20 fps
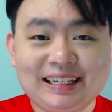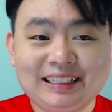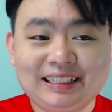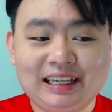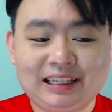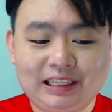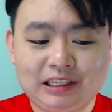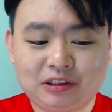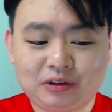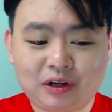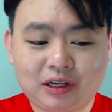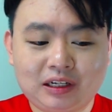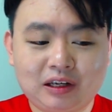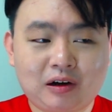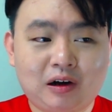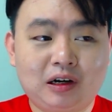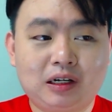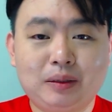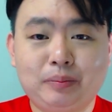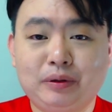They destroy the
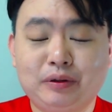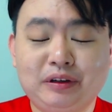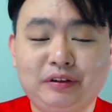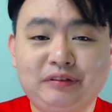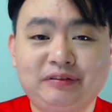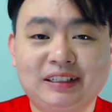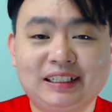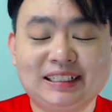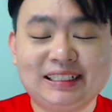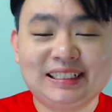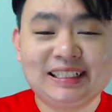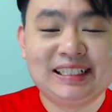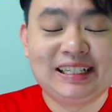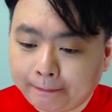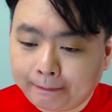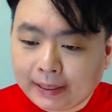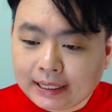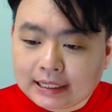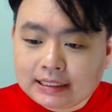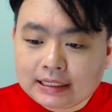corner building first.
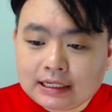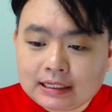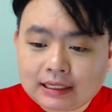Basically,